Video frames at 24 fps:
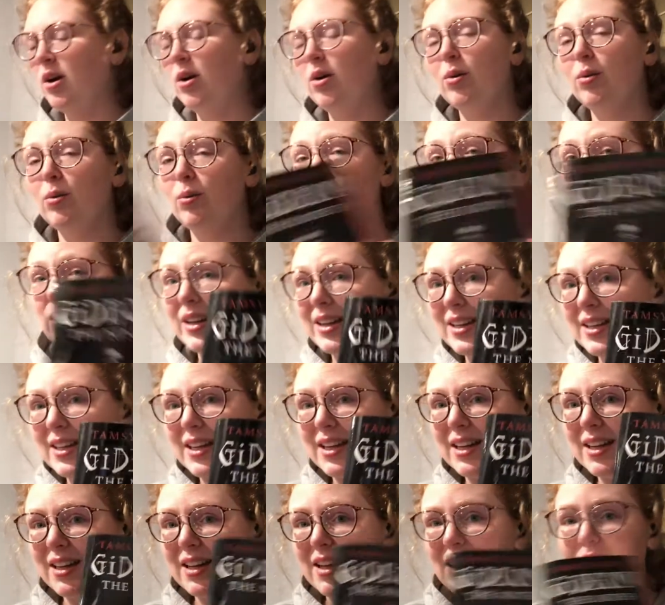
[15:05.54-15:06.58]

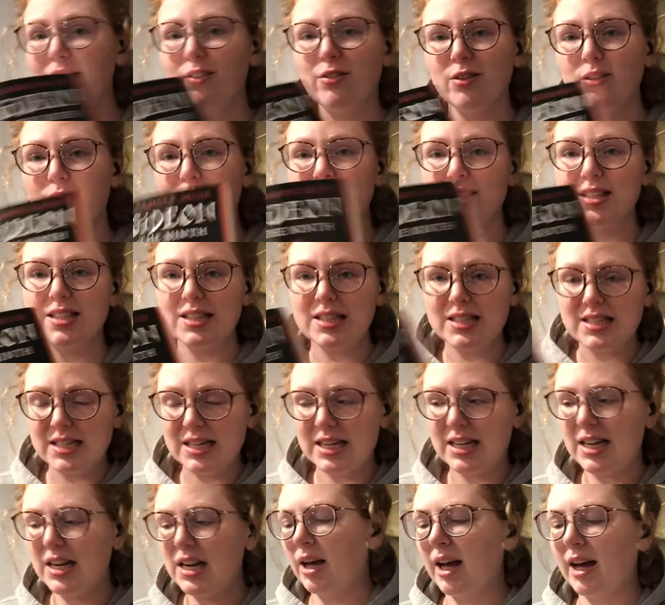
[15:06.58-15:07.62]
reading for the rest of the
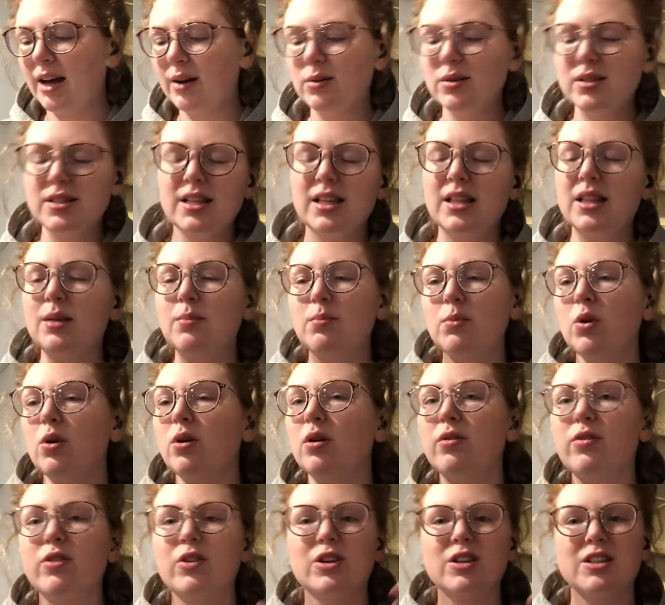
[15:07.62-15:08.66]
day. I was in the mood
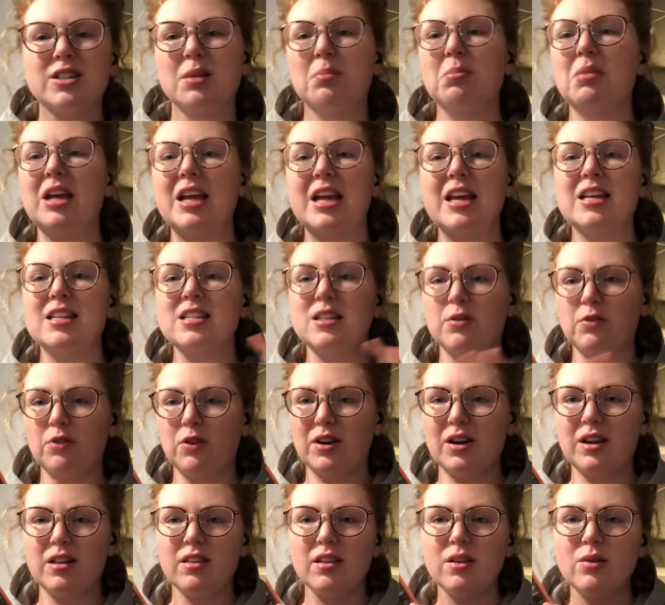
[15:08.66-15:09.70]
for something
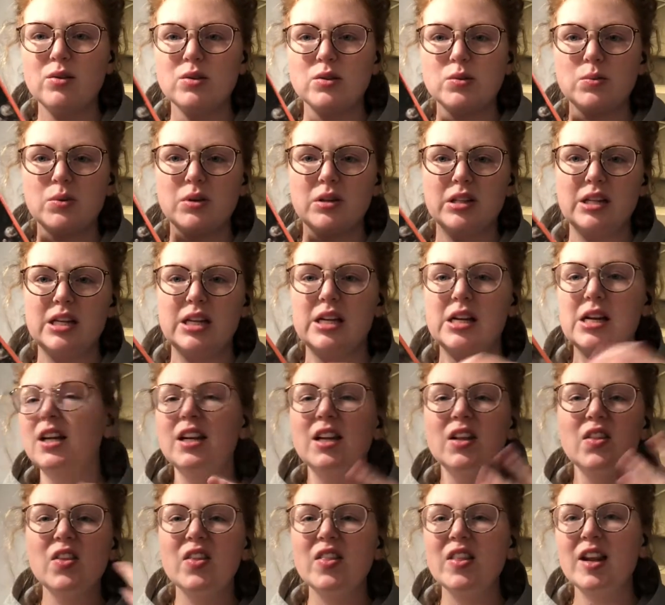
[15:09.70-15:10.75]
different.
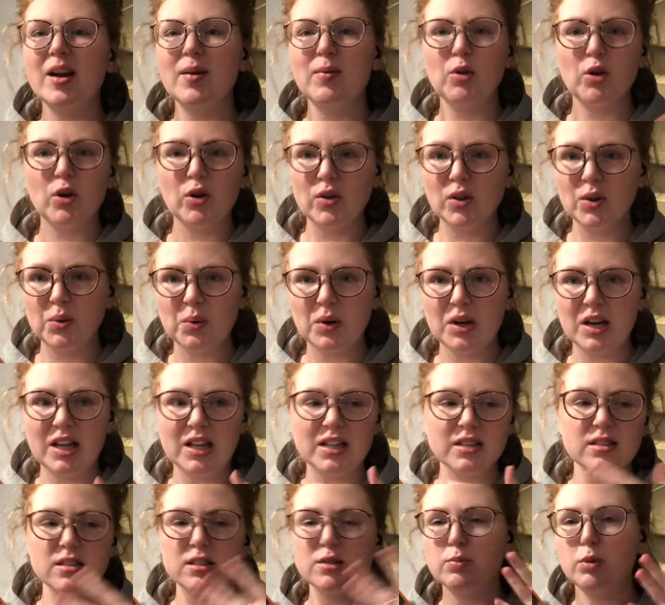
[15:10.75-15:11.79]
Nothing that I'm currently reading
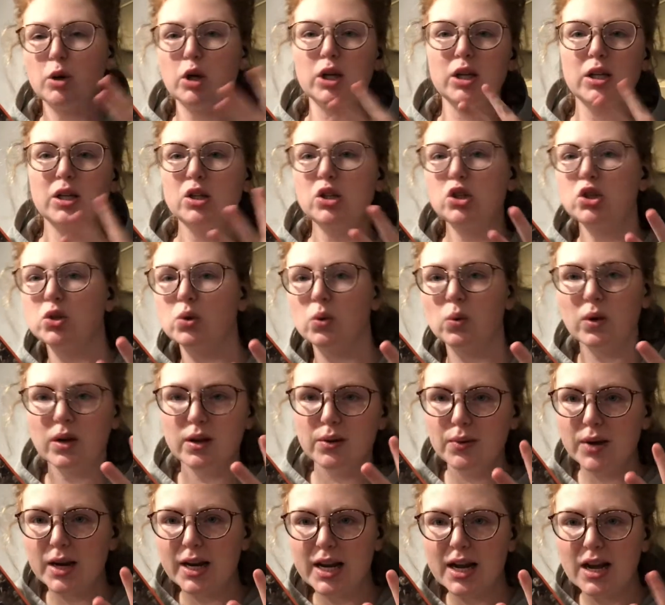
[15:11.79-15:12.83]
is sparking joy
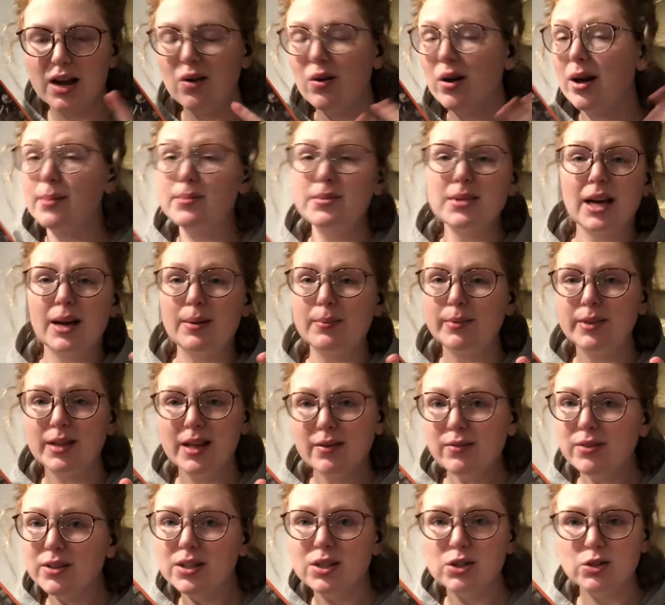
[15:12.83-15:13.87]
right now. I'm
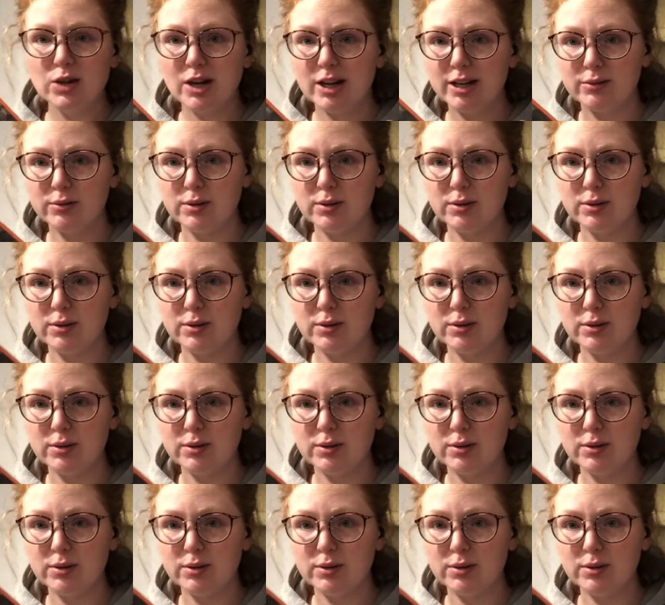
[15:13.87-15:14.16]
loving The Dragon